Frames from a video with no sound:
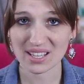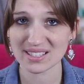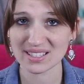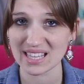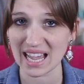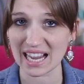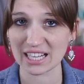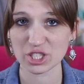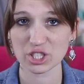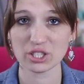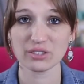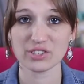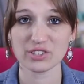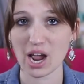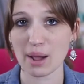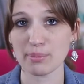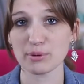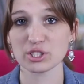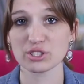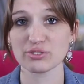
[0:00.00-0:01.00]
section of
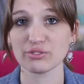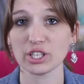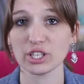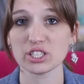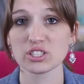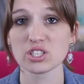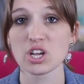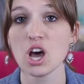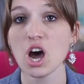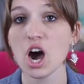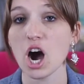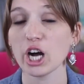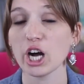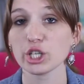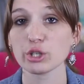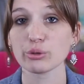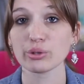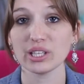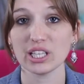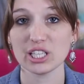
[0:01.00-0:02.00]
chapters first on
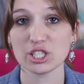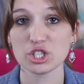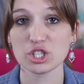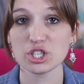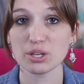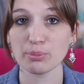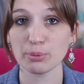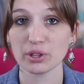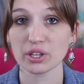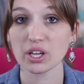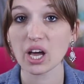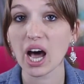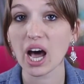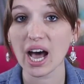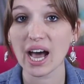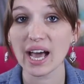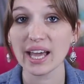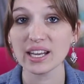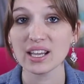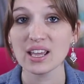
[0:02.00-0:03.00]
your relationship with
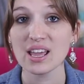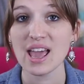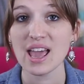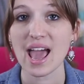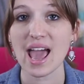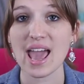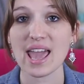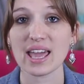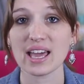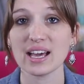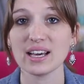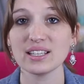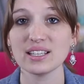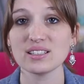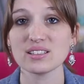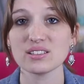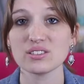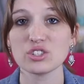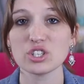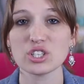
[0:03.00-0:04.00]
God
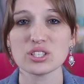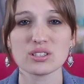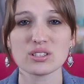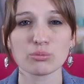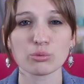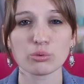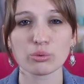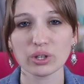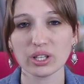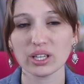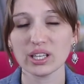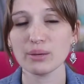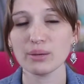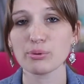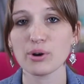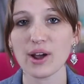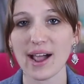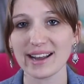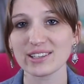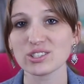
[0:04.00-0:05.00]
and just some really
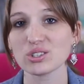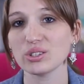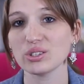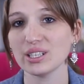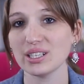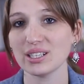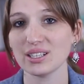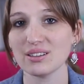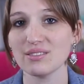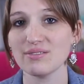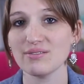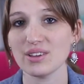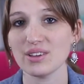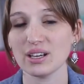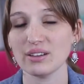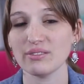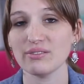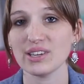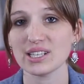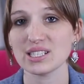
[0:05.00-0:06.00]
practical and
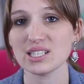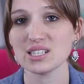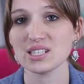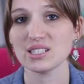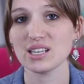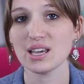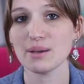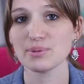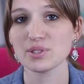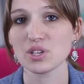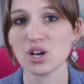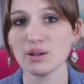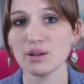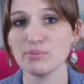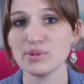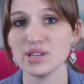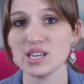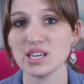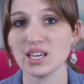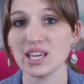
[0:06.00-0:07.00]
convicting tips
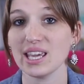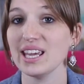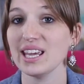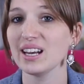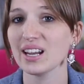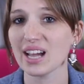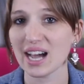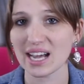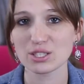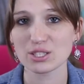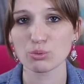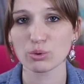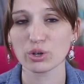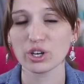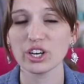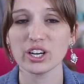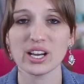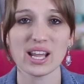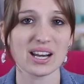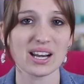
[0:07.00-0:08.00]
on being in God's
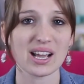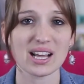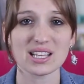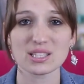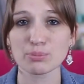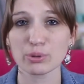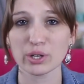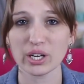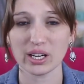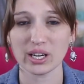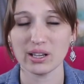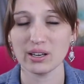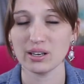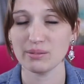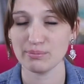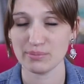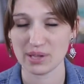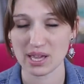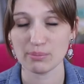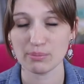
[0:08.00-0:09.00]
word and God's prayer
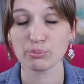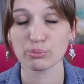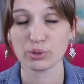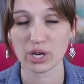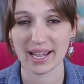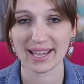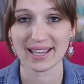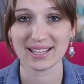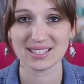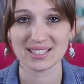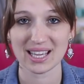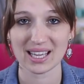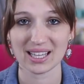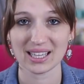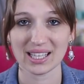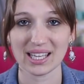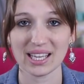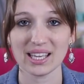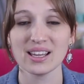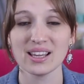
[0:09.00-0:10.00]
and praying
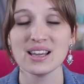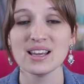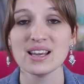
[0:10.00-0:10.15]
daily.